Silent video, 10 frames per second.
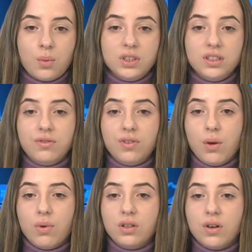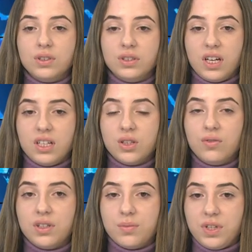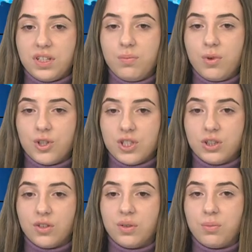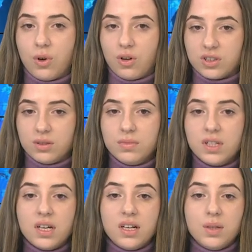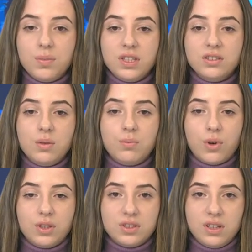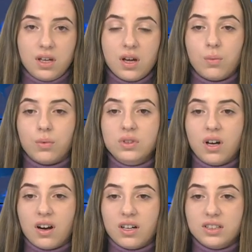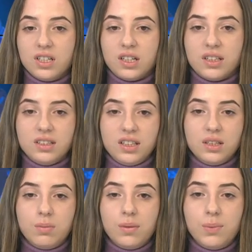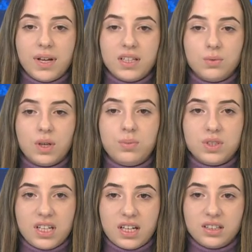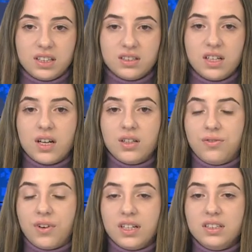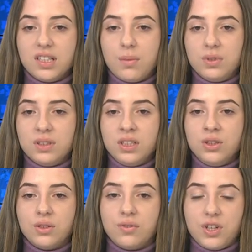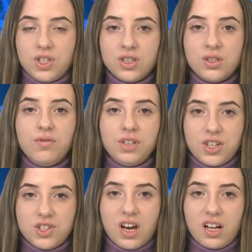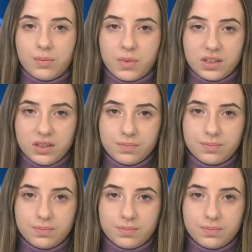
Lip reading: Within the framework of the Days of Armenia project of the program, Armenian embroidery, wood art, and eatable plants were presented, referring separately to the features of each element.